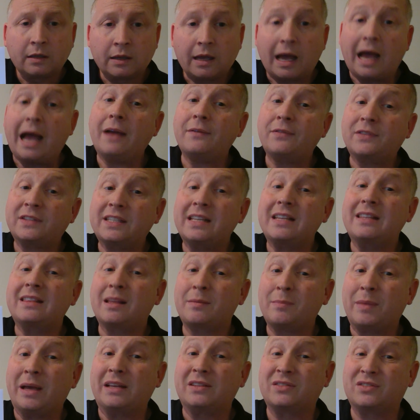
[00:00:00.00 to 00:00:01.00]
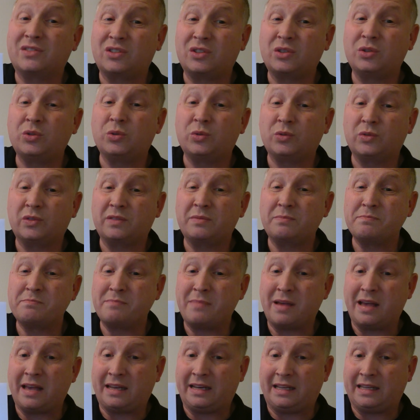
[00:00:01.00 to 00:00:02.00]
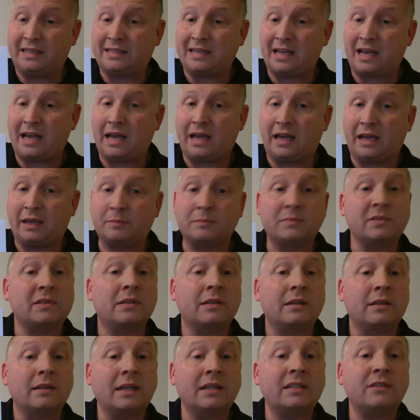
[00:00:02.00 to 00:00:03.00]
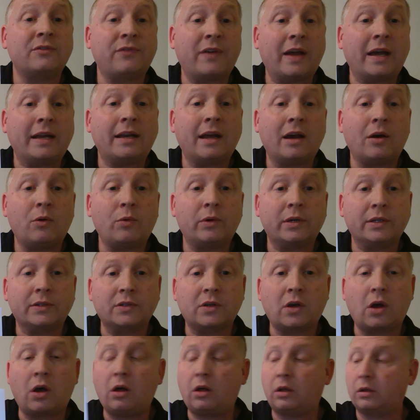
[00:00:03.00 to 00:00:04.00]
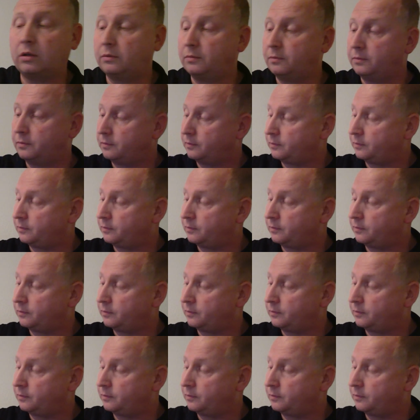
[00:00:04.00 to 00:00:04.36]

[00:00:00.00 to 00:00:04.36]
I've seen them at zoos many times. Let's find out what it's called.